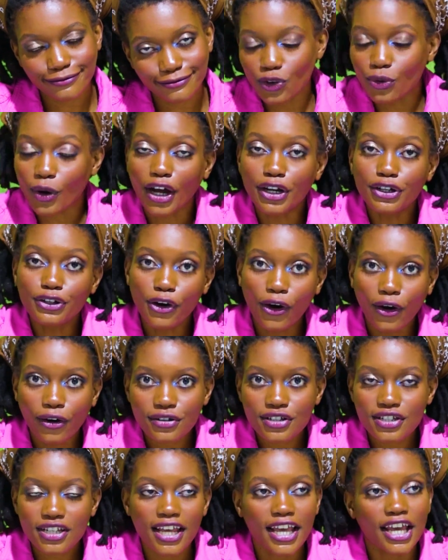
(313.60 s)
you
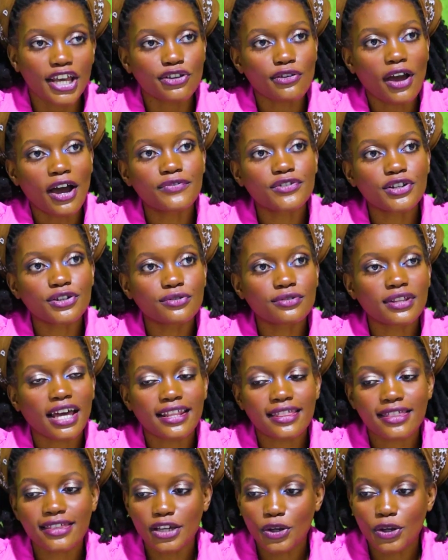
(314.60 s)
cannot, you have to do that